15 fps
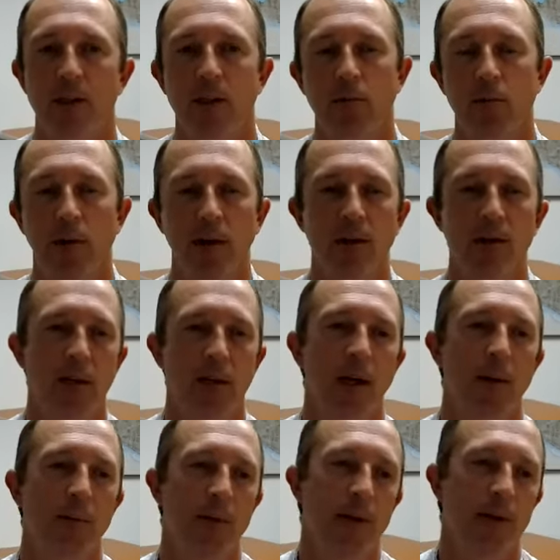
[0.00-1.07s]
that runs and
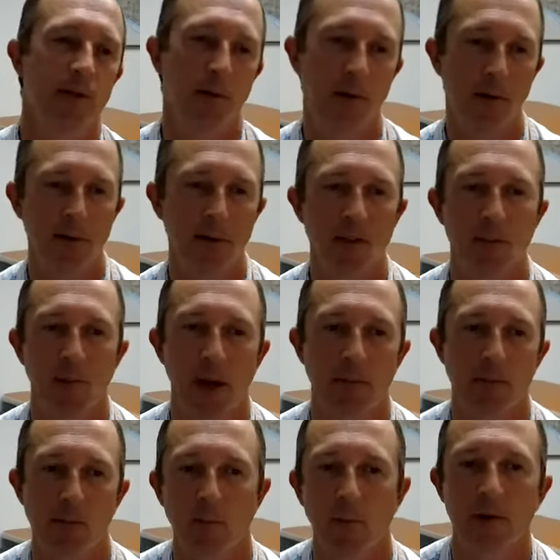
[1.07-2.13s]
updates all these
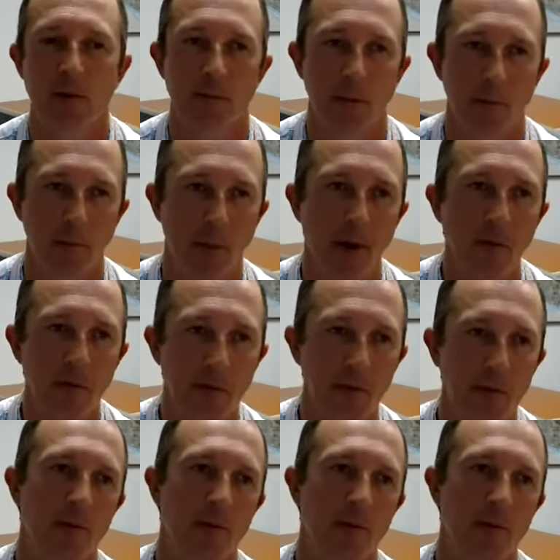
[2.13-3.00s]
maps once per month.